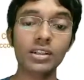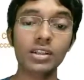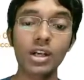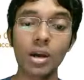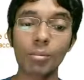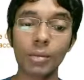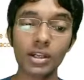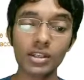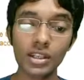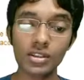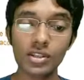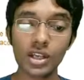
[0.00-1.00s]
but it
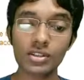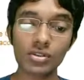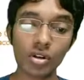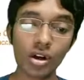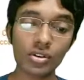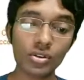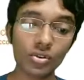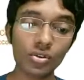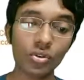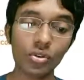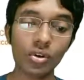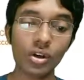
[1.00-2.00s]
does not know
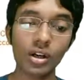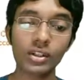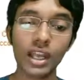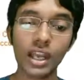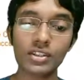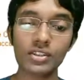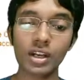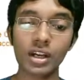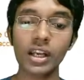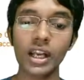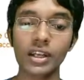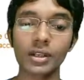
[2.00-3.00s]
the external
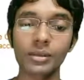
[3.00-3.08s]
ID.